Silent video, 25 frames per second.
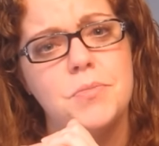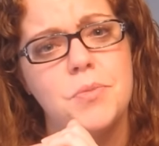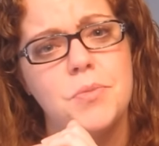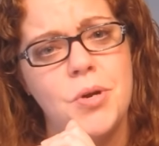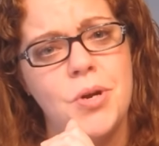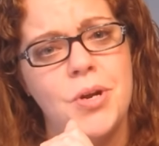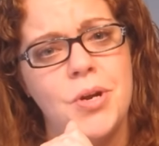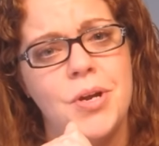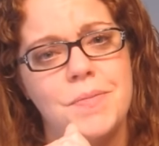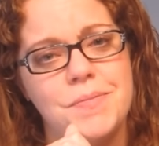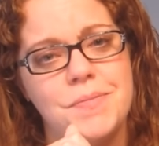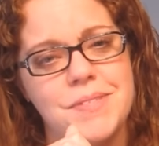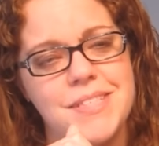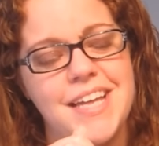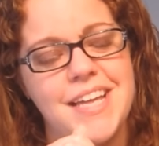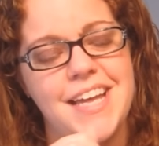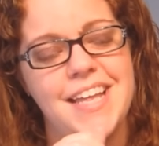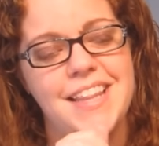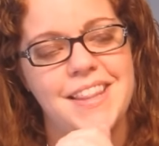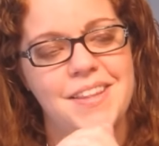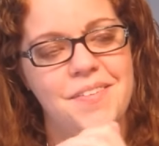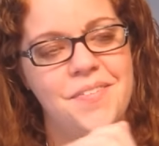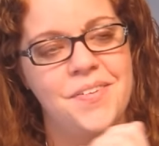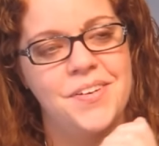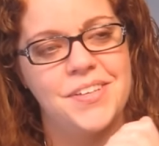more
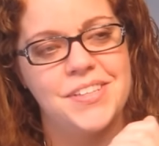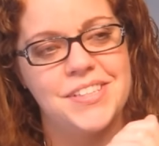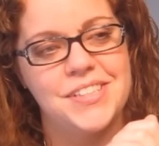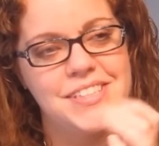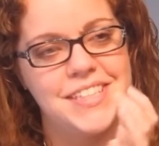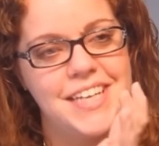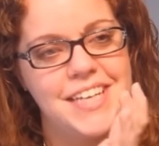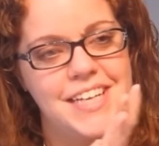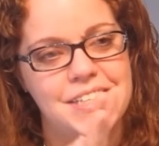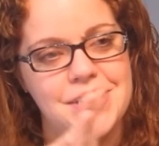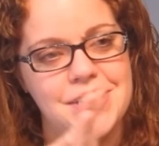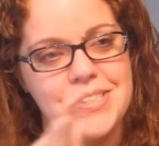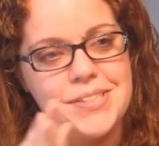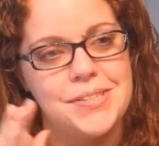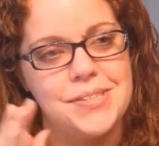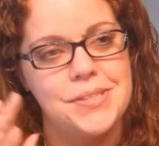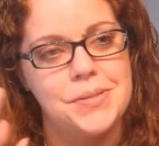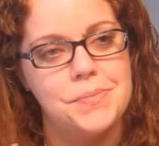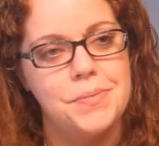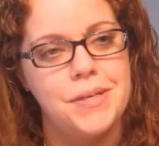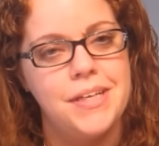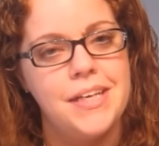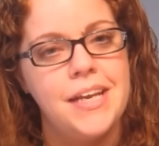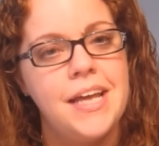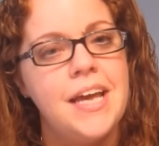upset the first day too,
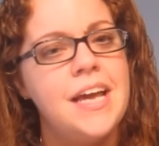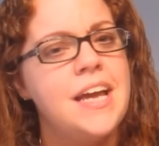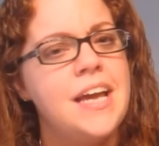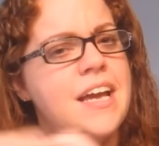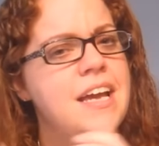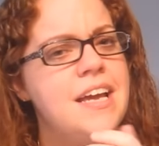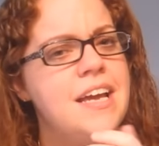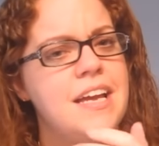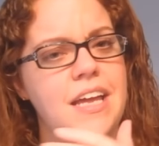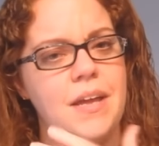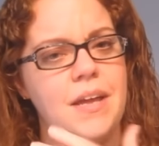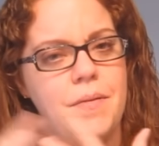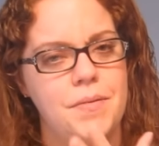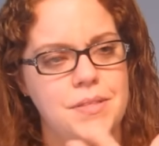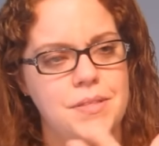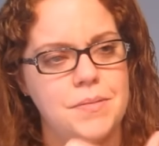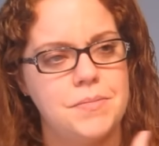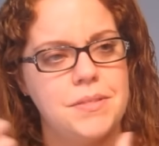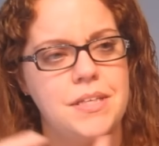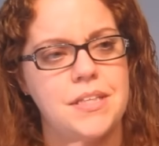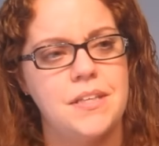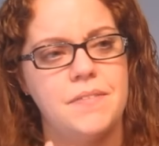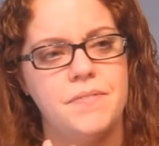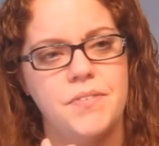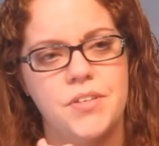but he was up
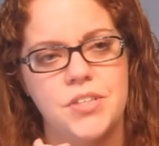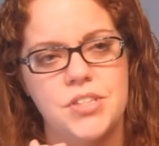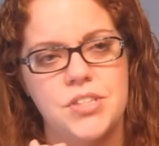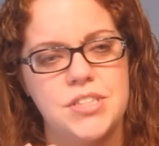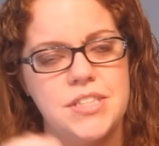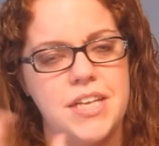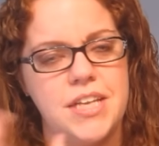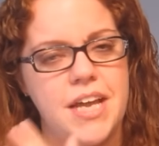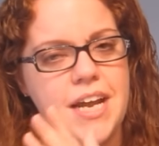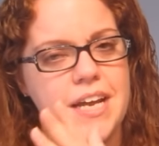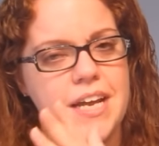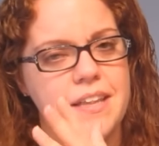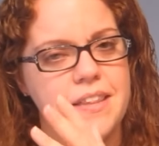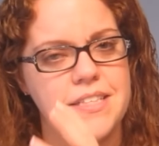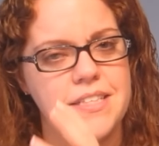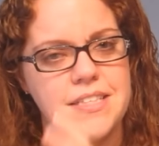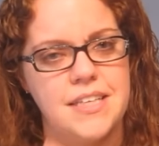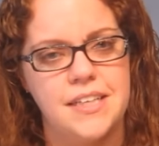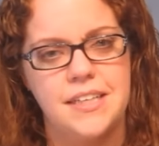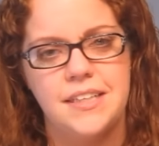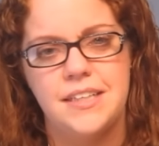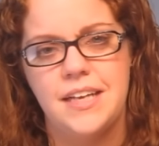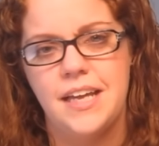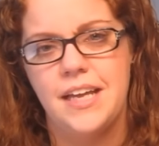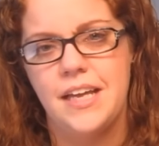there the first day. The
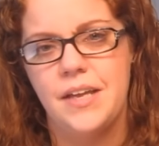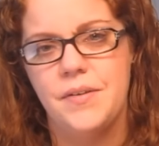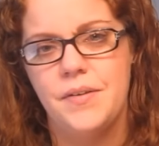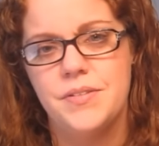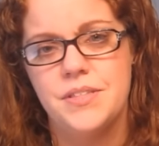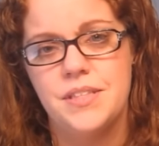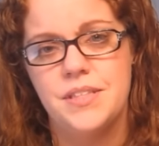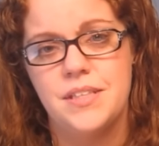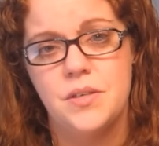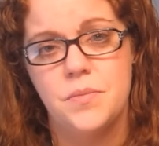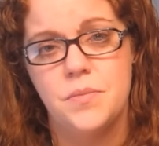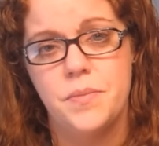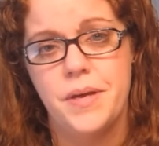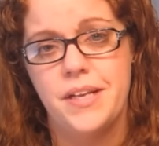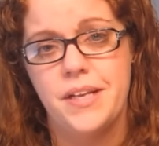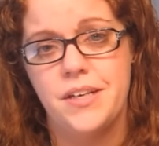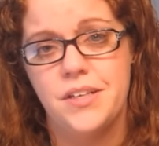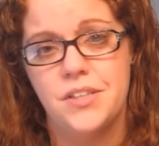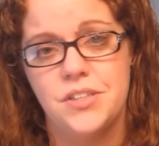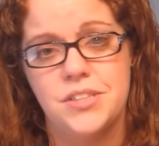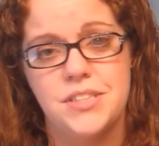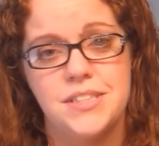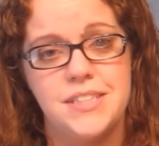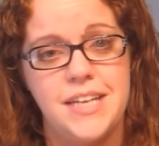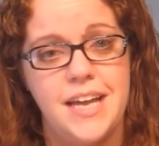second day, he was a little
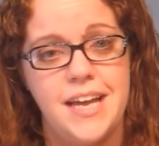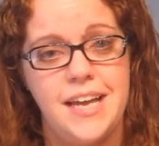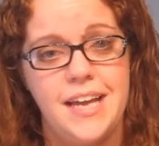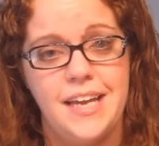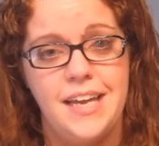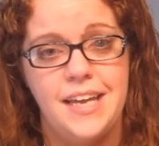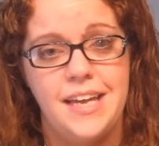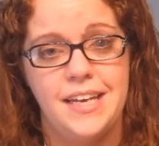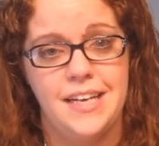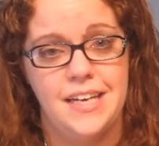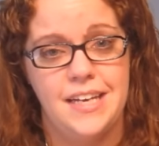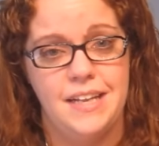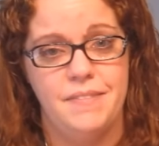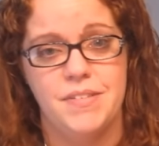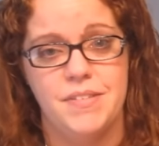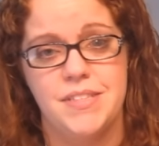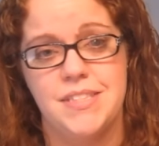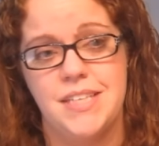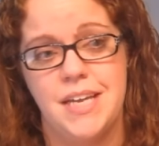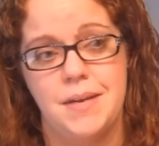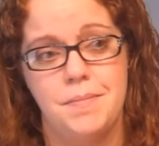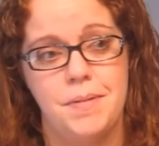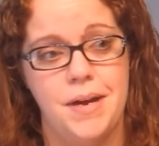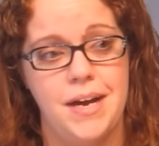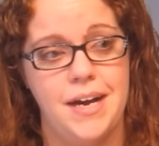better. Today, he didn't even
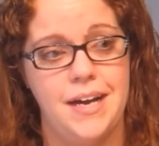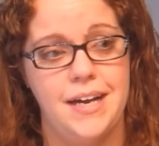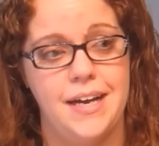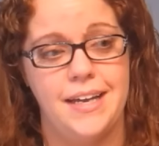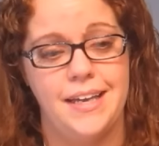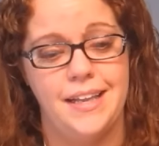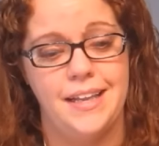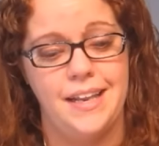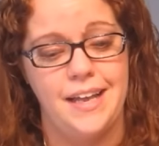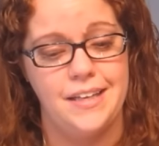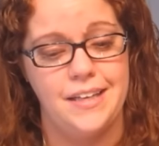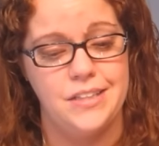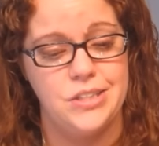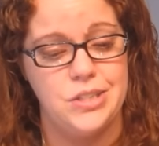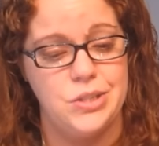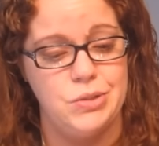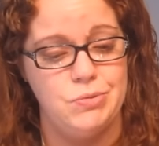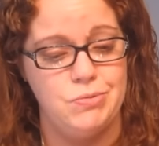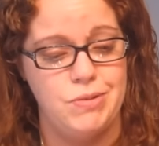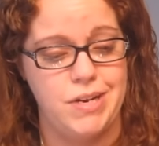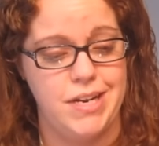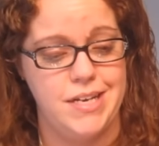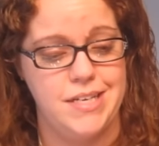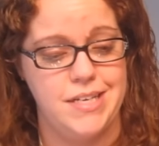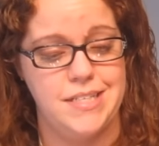say bye. He like just
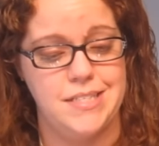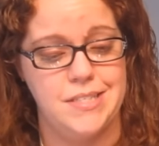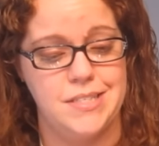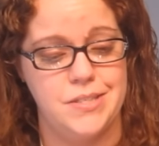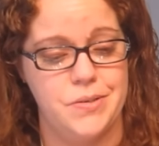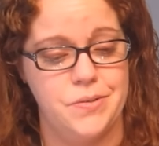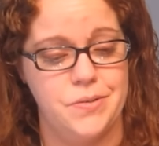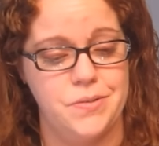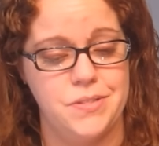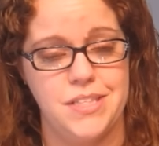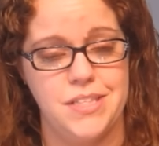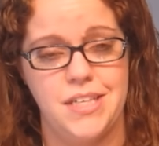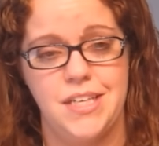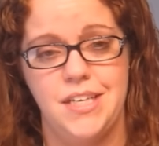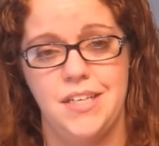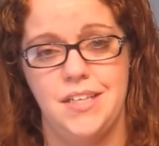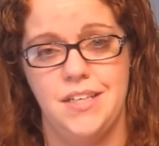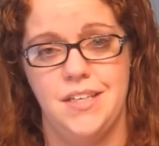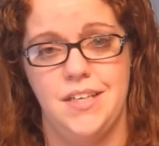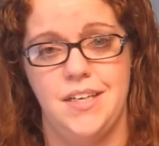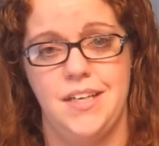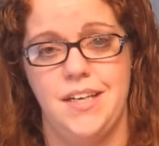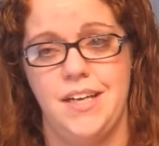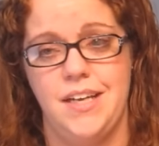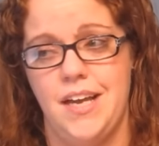ran to his little seat
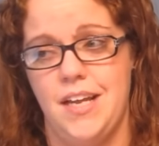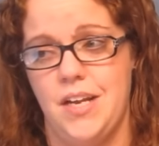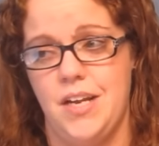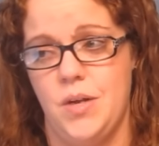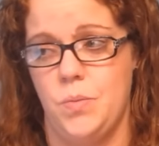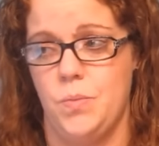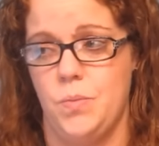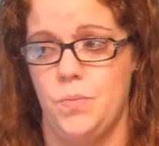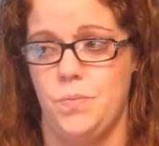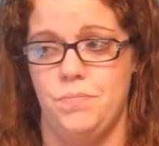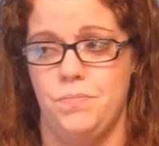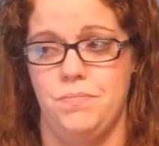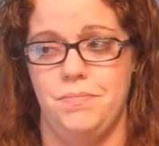and kind of